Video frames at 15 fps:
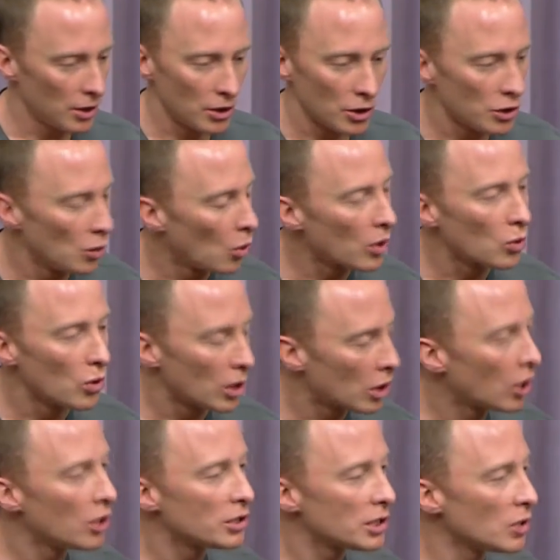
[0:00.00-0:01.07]
you want to work
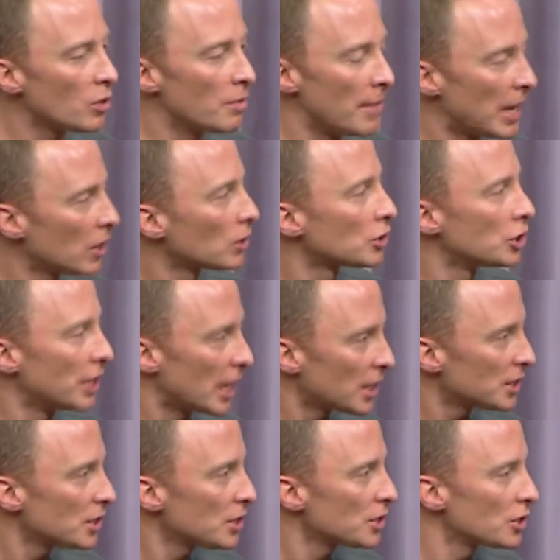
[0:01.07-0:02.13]
closely with medical
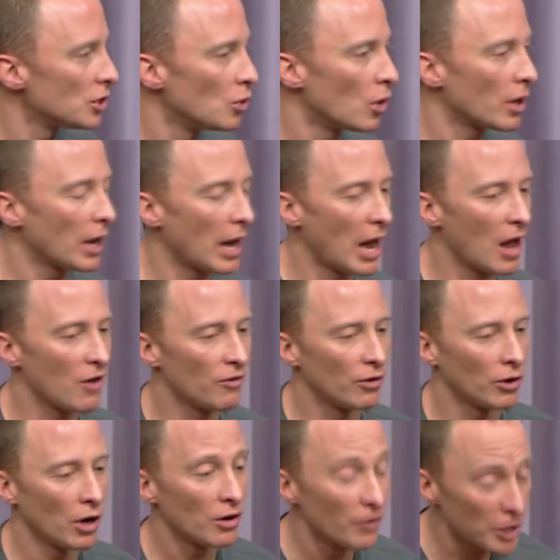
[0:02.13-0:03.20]
geneticists. You want to have a
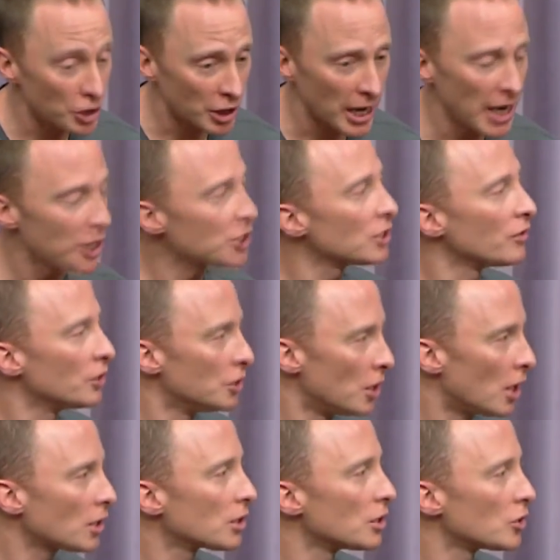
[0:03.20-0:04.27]
lot of education of the
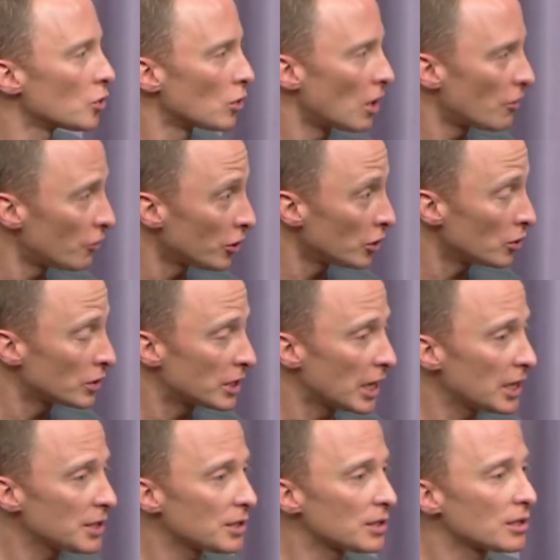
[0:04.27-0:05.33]
doctors who are offering your
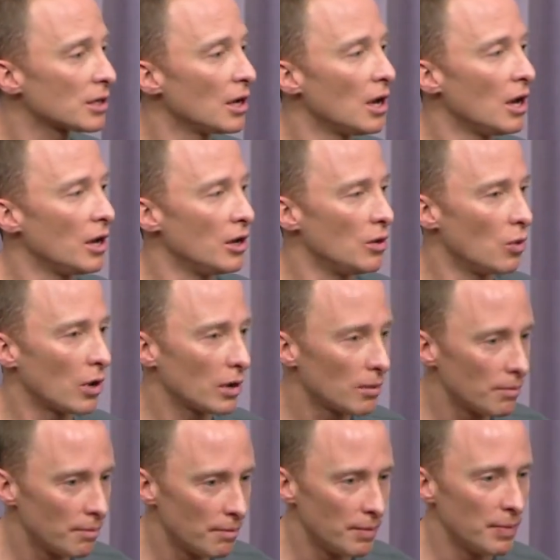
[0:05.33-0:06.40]
tests. You want
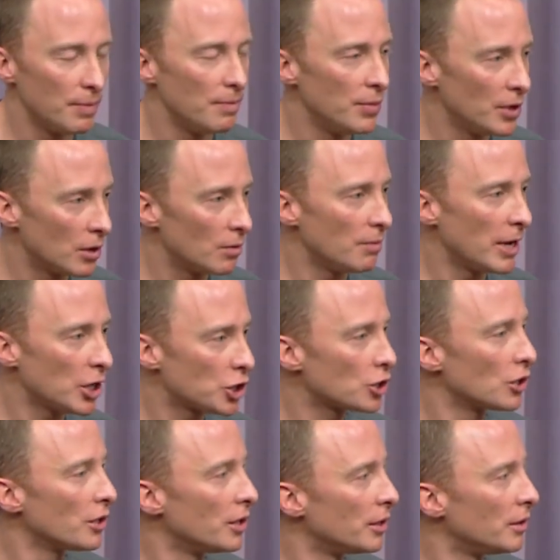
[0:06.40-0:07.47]
to, make
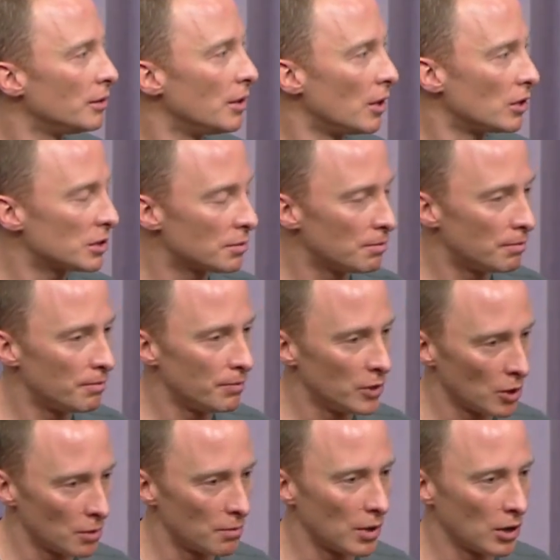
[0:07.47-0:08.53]
sure that there is,
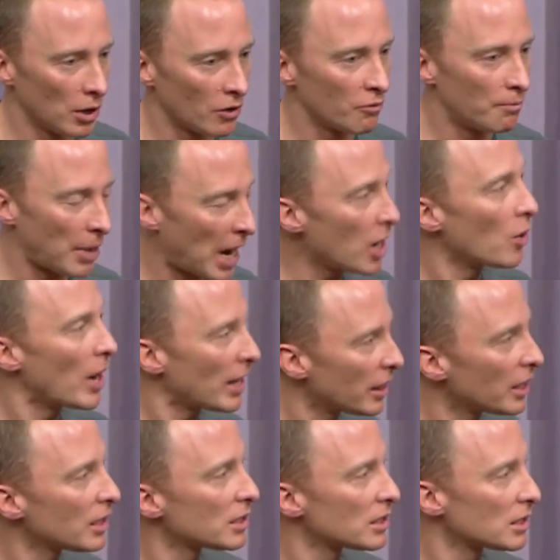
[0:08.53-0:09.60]
a lot of
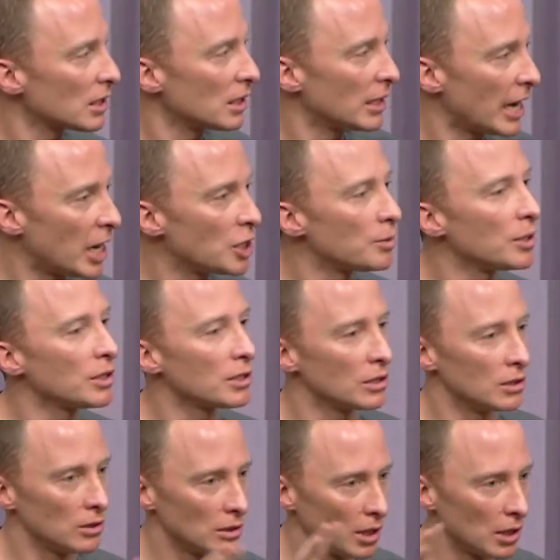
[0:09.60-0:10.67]
bioethics engagement
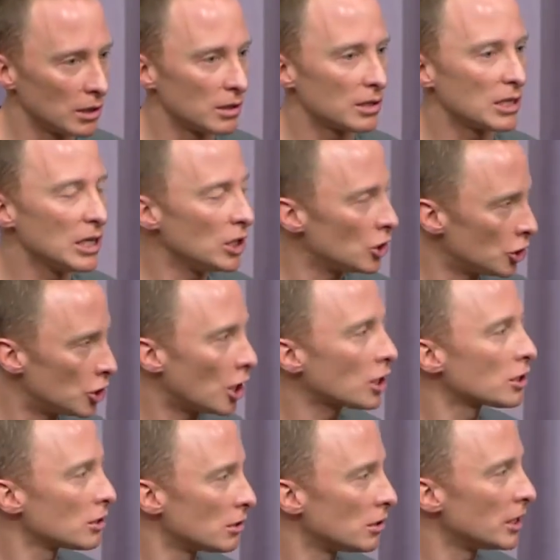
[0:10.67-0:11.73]
and senior
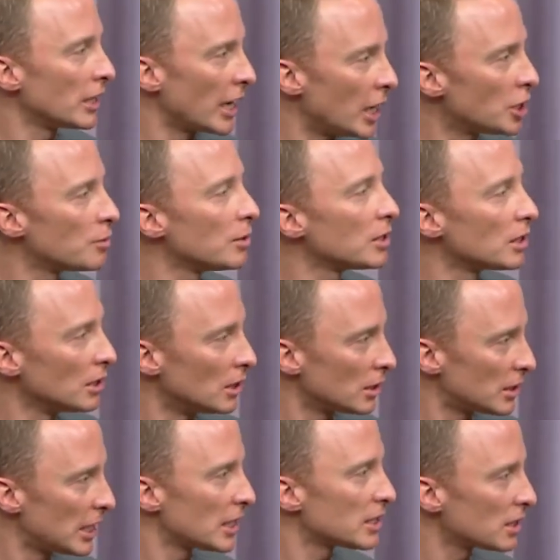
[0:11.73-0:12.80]
doctor engagement in the
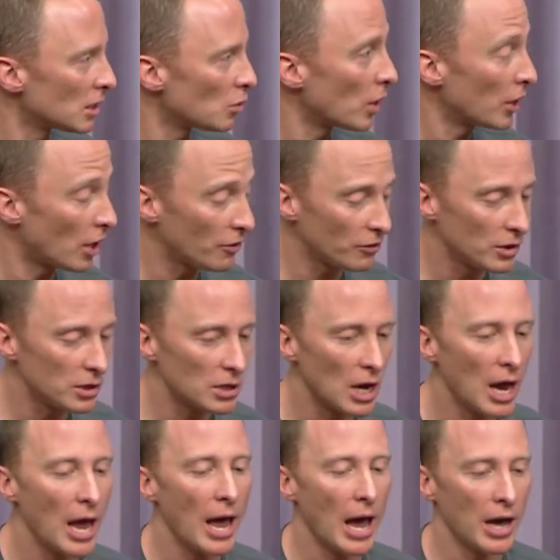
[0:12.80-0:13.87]
tests that one offers.
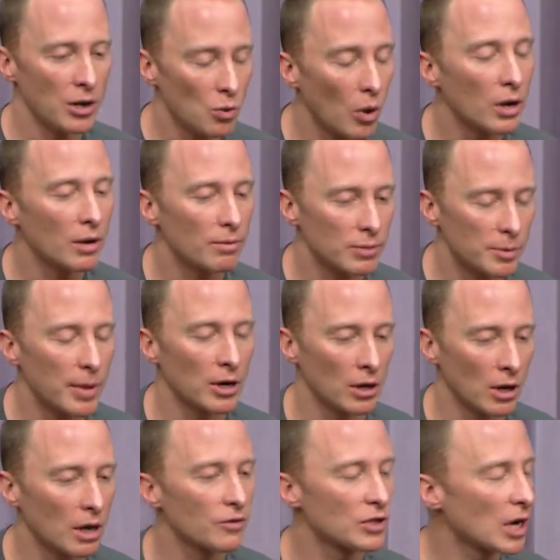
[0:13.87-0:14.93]
And you want to spend a
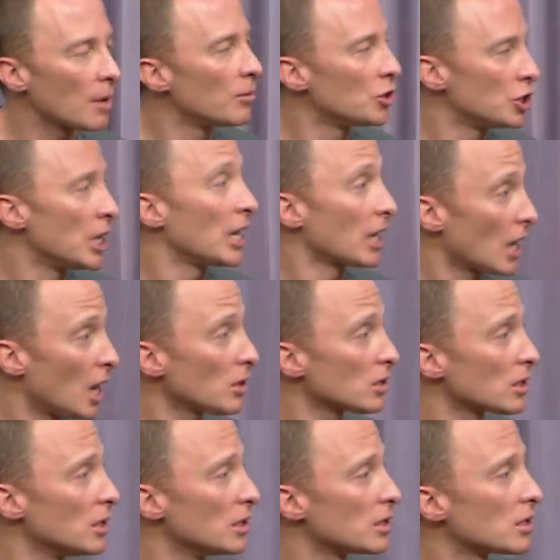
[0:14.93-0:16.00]
lot of time with genetic
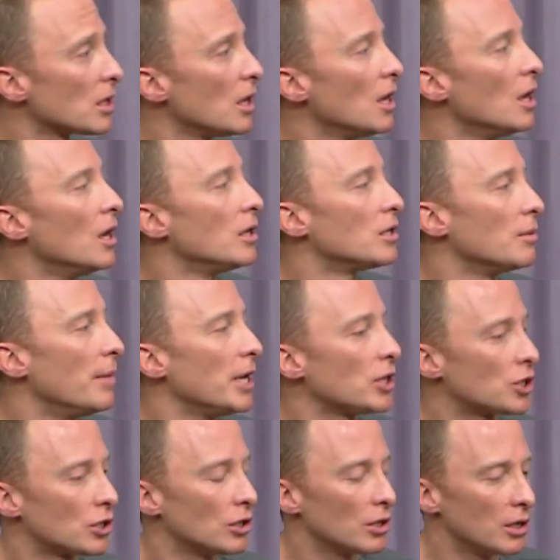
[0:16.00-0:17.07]
counselors to make
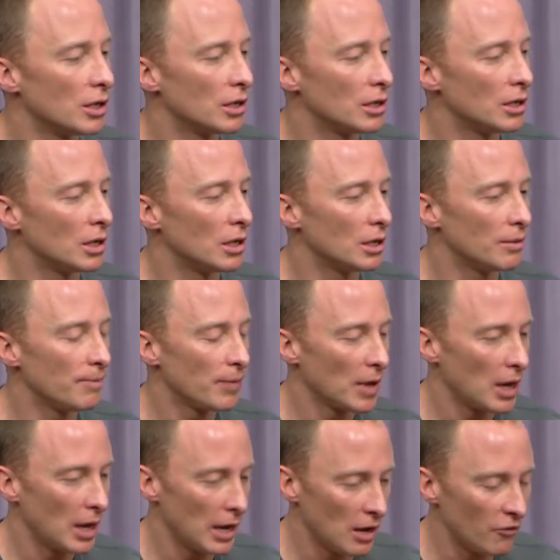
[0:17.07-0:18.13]
sure that the
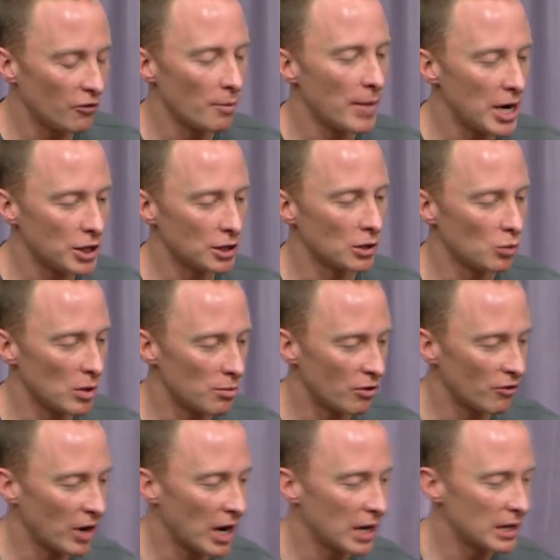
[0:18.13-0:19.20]
information that we
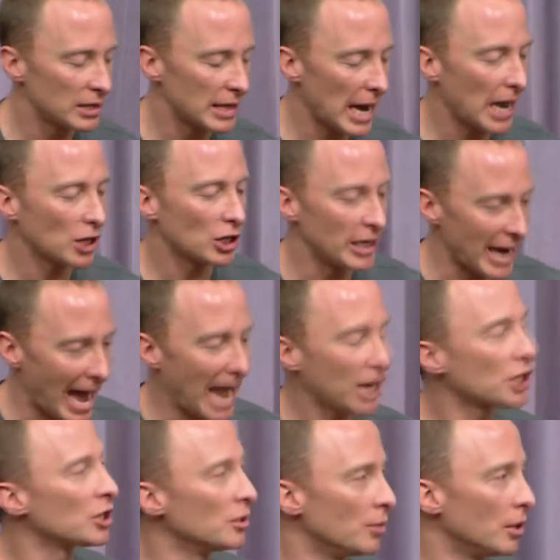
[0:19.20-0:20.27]
provide is actually
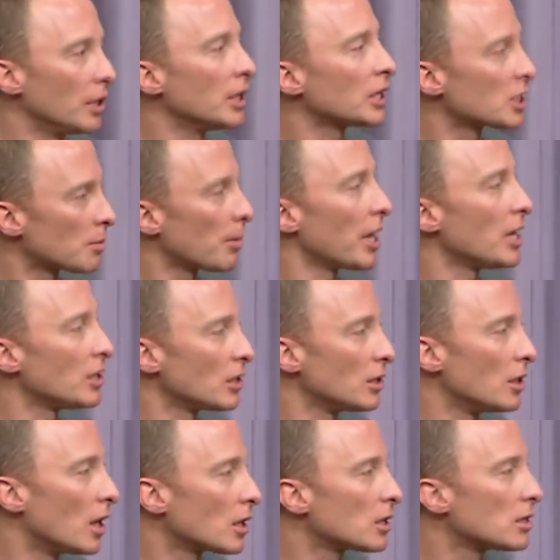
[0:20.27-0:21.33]
actionable and explained to the
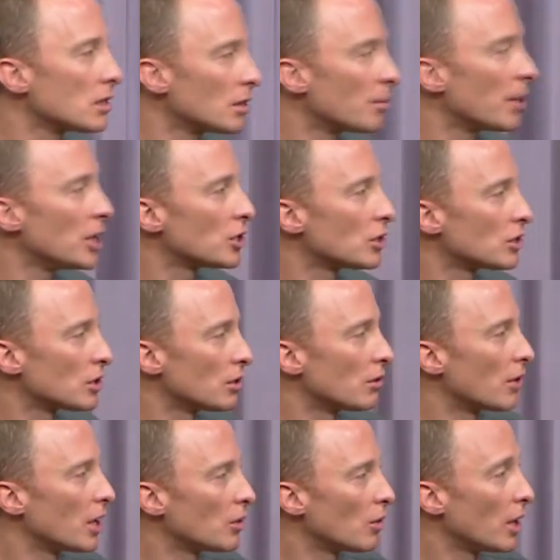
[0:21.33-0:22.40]
doctors and the patients in the
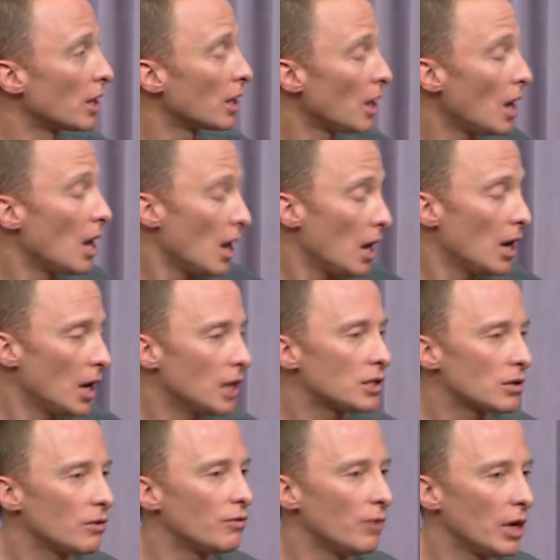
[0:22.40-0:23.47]
right way. It's
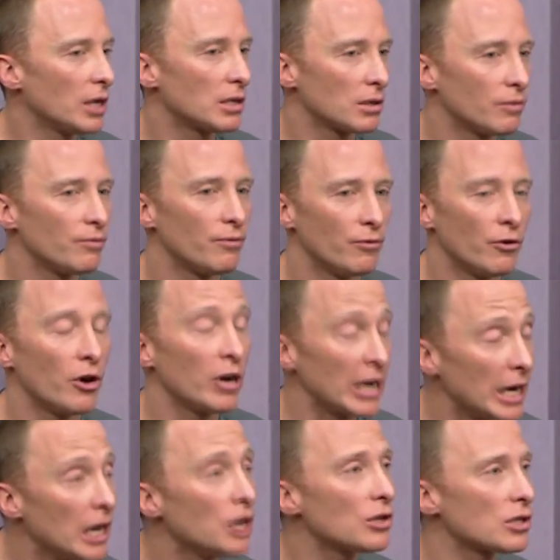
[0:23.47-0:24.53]
a very
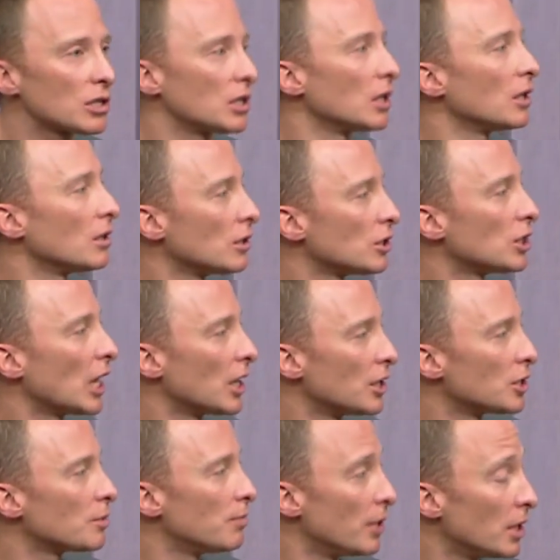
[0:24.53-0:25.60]
interesting
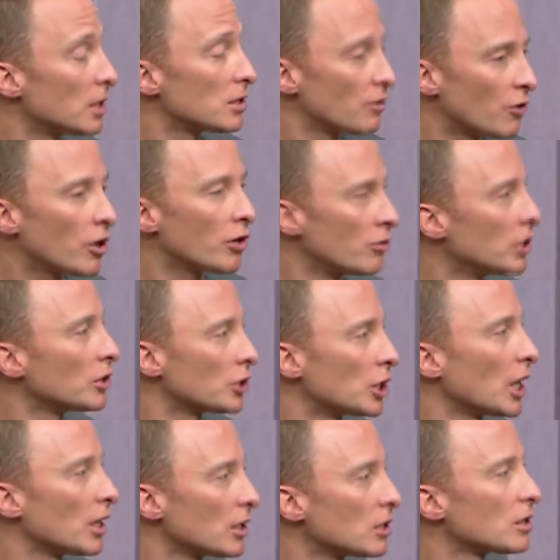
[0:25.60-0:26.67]
challenge, but it's a very real
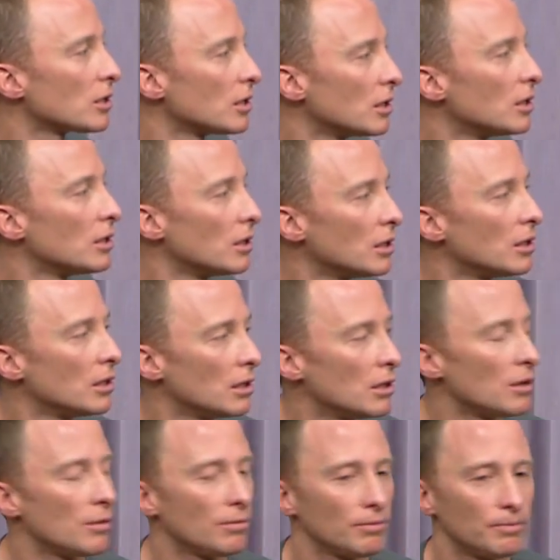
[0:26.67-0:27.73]
challenge.
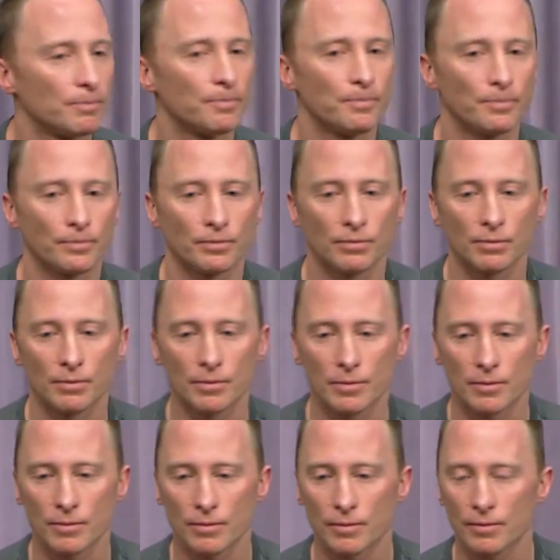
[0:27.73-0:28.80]
Great. Another
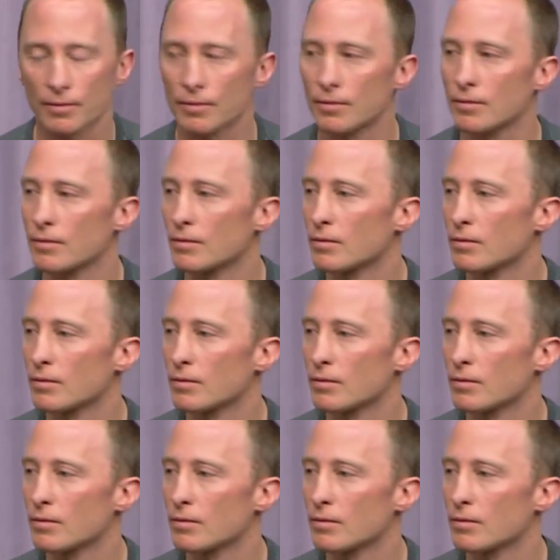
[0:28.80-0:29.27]
question? Yes.